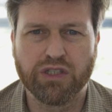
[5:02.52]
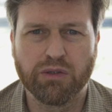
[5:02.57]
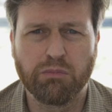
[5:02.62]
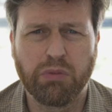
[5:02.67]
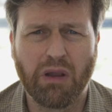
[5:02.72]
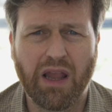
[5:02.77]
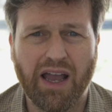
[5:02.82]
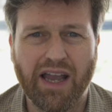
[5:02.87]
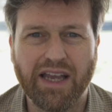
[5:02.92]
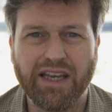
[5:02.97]

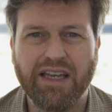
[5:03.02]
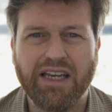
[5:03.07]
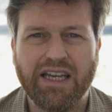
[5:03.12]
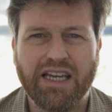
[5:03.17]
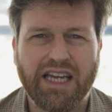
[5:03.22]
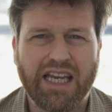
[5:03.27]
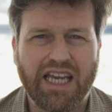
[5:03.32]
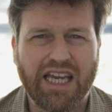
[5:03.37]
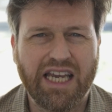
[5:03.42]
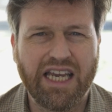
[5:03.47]
supply,
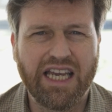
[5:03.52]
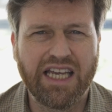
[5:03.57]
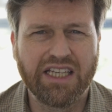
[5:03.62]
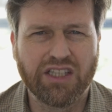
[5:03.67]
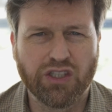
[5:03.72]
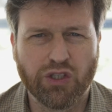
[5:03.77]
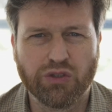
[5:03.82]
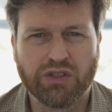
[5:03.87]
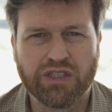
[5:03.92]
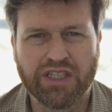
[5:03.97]

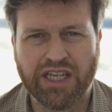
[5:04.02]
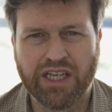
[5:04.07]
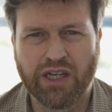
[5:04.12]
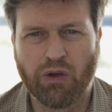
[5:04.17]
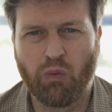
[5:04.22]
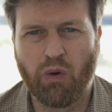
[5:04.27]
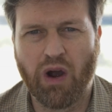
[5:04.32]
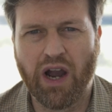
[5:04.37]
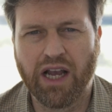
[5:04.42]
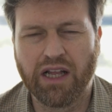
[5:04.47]
it could
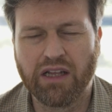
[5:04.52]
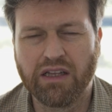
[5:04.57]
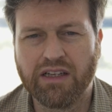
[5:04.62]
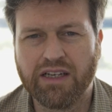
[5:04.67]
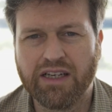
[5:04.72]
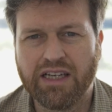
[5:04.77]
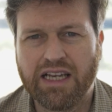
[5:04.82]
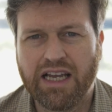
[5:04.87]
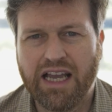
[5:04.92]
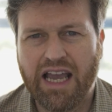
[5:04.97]
take a while.
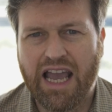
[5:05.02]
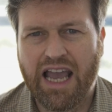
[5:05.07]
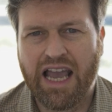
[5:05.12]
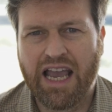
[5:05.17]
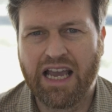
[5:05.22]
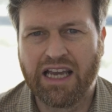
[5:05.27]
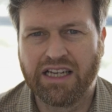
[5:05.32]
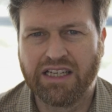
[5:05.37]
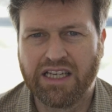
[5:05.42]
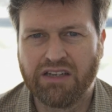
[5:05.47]

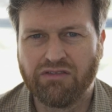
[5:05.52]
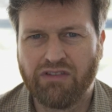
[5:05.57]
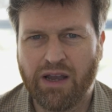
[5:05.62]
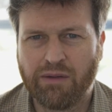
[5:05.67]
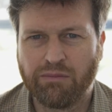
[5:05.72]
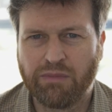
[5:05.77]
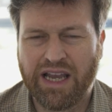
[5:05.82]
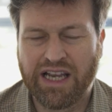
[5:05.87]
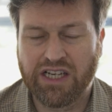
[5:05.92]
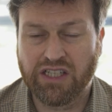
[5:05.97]
And if
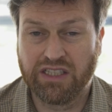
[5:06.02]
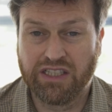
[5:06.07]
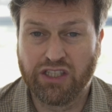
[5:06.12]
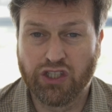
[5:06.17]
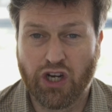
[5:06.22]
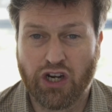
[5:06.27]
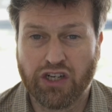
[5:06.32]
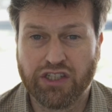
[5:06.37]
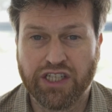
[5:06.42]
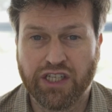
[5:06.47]
I'm actually
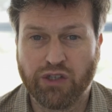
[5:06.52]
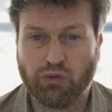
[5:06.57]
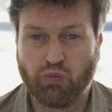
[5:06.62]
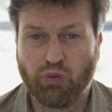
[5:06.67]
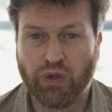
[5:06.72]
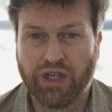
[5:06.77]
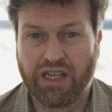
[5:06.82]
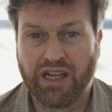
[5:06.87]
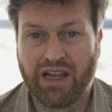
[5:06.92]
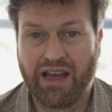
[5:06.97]
charging it
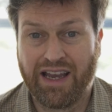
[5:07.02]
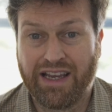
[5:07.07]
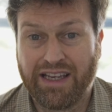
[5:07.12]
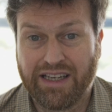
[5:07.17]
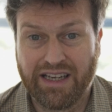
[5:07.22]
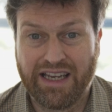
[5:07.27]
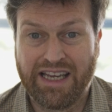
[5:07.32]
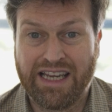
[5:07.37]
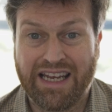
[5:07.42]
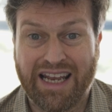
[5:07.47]
with
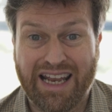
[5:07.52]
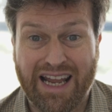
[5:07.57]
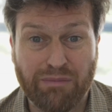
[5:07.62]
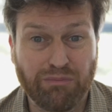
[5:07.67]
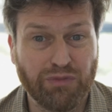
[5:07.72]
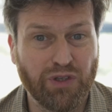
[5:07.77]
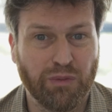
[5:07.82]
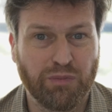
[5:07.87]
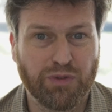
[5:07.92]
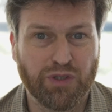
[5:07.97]
like a
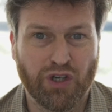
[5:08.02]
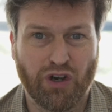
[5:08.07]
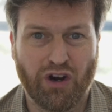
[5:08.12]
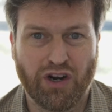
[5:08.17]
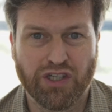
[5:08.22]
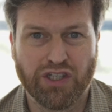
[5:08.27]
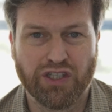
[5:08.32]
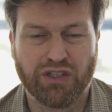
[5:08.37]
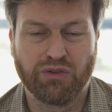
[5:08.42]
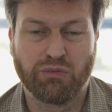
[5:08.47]
laptop
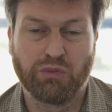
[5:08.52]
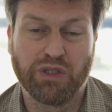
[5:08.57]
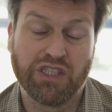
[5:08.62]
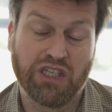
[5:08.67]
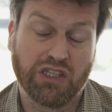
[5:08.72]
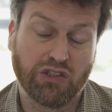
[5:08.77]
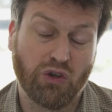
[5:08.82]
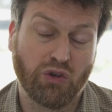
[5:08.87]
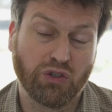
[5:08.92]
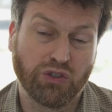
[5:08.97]
charger, which
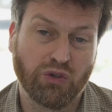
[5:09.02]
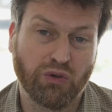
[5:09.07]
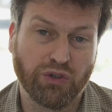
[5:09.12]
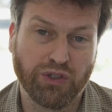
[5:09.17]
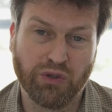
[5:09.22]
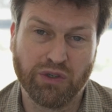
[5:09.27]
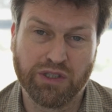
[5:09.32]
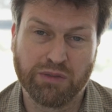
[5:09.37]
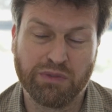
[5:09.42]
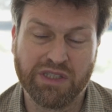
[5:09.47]
has also a
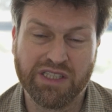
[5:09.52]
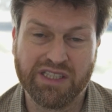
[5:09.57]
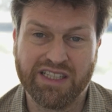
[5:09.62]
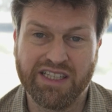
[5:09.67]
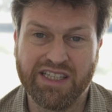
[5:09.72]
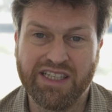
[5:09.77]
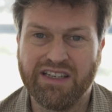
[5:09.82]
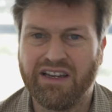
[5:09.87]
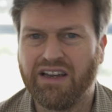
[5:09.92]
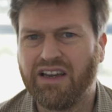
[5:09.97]

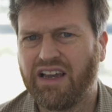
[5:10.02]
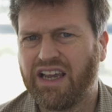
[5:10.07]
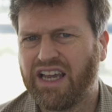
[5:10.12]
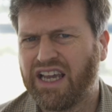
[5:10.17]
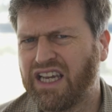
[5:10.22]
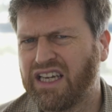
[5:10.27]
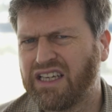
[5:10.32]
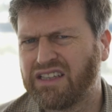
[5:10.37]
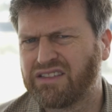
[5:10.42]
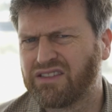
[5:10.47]
USB-C,
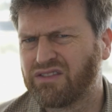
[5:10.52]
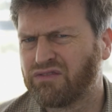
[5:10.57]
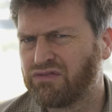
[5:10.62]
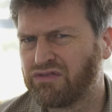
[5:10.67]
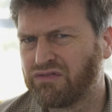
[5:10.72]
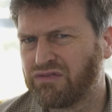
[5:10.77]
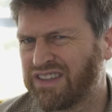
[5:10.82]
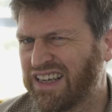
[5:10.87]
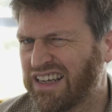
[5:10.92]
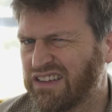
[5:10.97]
it
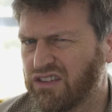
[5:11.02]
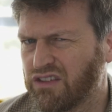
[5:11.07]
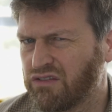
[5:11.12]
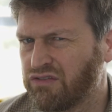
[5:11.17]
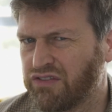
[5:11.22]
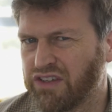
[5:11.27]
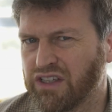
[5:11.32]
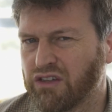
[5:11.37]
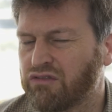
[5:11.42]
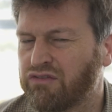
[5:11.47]
tends to
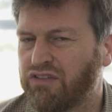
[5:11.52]
feel